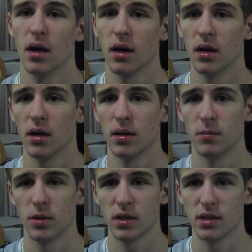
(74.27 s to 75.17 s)

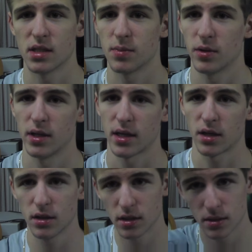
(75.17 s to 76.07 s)
Um, really disappointed I
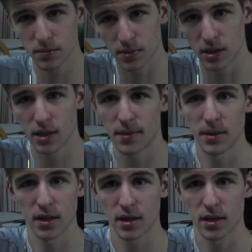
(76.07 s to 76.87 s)
couldn't, but I mean,